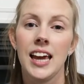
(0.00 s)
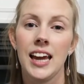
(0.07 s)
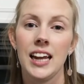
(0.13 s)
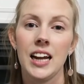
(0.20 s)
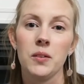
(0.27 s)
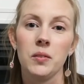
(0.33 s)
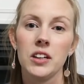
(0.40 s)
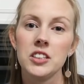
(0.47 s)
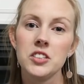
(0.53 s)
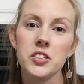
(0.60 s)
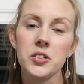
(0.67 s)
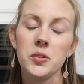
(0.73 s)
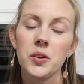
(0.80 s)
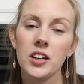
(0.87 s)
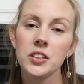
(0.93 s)
and I want
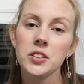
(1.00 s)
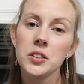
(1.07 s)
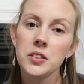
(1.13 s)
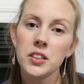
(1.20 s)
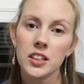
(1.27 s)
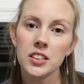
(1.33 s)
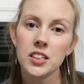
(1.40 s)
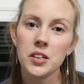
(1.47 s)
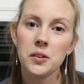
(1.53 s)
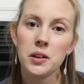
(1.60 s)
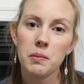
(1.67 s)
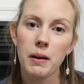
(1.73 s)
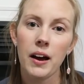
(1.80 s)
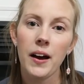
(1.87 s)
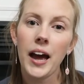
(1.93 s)
to also talk to you
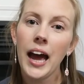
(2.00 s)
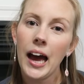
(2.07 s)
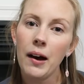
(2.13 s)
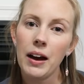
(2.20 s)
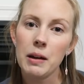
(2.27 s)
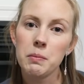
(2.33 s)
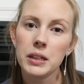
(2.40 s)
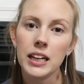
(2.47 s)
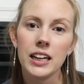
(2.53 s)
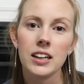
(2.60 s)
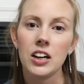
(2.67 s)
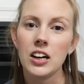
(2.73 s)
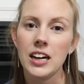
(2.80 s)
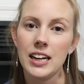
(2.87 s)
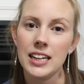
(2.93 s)
about how I plan
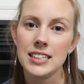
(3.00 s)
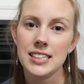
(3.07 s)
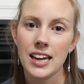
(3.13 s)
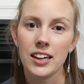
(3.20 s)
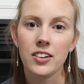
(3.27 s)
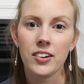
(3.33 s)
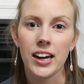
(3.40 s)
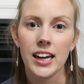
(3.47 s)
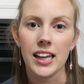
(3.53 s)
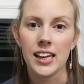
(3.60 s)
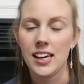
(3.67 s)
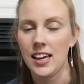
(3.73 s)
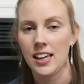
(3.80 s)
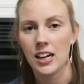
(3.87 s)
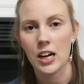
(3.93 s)
on
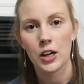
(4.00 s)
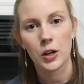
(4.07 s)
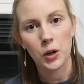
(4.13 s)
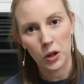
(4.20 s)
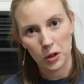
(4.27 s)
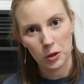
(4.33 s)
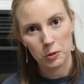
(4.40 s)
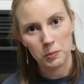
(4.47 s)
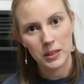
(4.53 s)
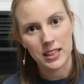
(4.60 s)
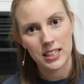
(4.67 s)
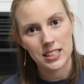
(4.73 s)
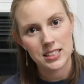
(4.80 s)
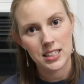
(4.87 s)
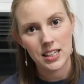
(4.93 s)
decorating in our home
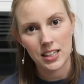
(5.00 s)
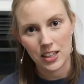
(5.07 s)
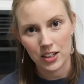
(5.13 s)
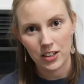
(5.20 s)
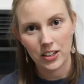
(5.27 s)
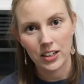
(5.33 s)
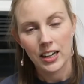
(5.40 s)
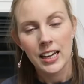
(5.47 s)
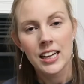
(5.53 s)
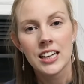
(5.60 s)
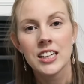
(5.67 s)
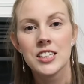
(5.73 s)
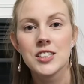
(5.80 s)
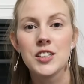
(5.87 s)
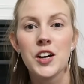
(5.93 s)
this year.
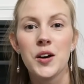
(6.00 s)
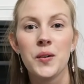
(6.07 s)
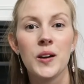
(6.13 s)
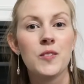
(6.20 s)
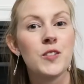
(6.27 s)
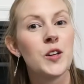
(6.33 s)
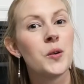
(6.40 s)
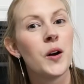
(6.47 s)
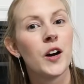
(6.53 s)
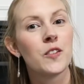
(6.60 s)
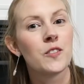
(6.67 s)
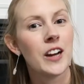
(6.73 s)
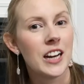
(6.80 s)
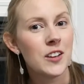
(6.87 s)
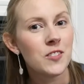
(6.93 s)
So if you are
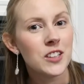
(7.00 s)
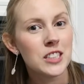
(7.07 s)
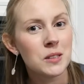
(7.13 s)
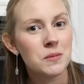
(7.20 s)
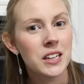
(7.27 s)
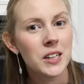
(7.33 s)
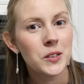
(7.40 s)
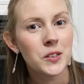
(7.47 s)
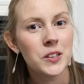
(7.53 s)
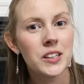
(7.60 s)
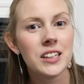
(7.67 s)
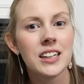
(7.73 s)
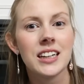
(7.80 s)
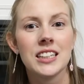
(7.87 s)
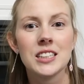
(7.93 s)
ready for some
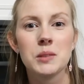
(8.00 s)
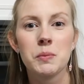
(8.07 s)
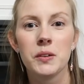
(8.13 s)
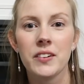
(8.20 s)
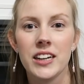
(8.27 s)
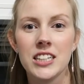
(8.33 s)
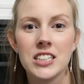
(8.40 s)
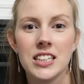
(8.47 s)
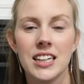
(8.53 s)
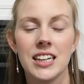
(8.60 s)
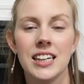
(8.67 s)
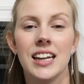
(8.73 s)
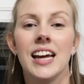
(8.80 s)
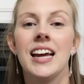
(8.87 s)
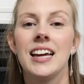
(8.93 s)
decor
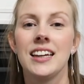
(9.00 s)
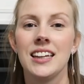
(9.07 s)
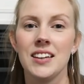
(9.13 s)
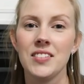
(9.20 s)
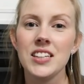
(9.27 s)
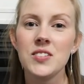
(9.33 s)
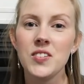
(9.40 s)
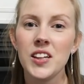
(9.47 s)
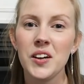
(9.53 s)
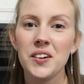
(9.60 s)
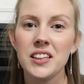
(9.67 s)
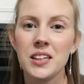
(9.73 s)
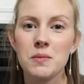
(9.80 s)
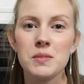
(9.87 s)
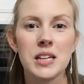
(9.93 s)
inspiration, give this video
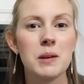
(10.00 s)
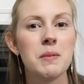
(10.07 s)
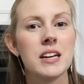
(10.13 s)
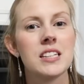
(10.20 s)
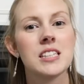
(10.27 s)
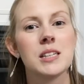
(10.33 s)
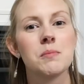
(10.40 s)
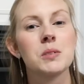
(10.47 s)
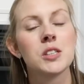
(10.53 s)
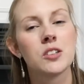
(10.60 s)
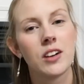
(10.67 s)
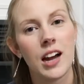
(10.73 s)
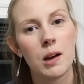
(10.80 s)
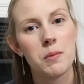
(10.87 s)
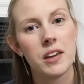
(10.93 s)
a thumbs up and
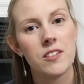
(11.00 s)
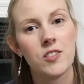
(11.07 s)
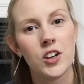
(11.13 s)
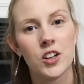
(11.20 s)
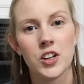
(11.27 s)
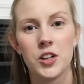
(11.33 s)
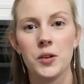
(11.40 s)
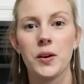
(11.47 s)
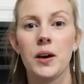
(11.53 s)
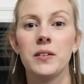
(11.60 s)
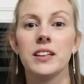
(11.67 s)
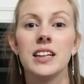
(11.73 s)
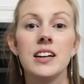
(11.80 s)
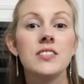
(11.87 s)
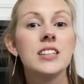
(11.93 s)
subscribe if you're new. I
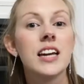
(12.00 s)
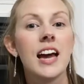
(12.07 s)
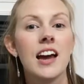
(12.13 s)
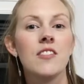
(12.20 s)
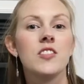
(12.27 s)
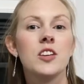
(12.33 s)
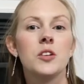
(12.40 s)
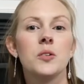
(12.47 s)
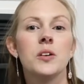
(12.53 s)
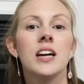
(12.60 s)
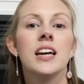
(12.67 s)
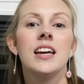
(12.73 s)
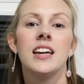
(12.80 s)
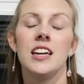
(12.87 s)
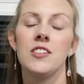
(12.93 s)
would love to have you.
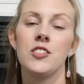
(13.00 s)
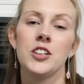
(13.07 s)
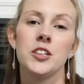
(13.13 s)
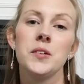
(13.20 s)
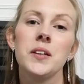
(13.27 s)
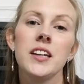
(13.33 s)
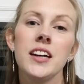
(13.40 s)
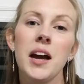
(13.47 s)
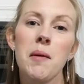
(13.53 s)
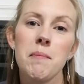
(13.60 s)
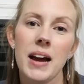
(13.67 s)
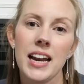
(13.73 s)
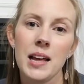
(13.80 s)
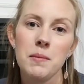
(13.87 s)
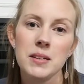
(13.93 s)
If you're new here,
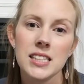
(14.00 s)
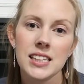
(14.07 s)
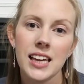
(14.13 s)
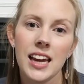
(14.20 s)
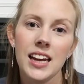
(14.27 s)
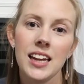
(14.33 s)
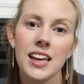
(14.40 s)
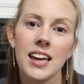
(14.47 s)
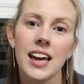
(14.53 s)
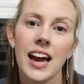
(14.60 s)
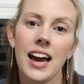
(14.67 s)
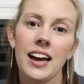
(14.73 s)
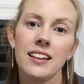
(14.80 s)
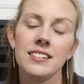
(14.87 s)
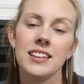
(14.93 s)
my name is Katey.
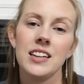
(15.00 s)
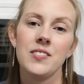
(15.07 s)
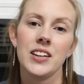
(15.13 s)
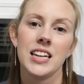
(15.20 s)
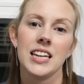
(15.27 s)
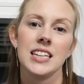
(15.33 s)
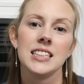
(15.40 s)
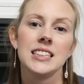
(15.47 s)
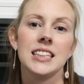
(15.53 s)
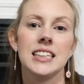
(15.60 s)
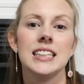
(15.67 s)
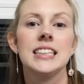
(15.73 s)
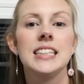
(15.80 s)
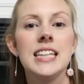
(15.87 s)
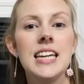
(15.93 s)
I live in East
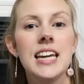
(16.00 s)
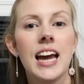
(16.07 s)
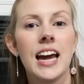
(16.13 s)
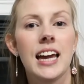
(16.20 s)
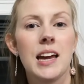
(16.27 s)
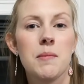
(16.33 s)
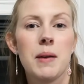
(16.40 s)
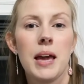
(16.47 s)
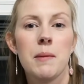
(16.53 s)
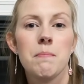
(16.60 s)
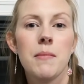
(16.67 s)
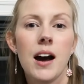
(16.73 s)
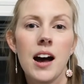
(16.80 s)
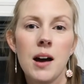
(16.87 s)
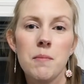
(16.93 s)
Tennessee. I am a
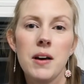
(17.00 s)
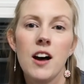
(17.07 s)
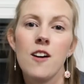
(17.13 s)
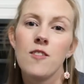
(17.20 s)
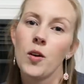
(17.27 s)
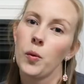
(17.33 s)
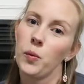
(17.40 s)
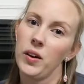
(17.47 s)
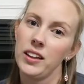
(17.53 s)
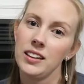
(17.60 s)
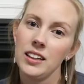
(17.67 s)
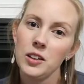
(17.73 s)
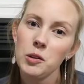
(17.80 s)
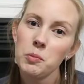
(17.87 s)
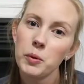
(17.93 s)
mom of one
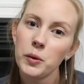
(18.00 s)
little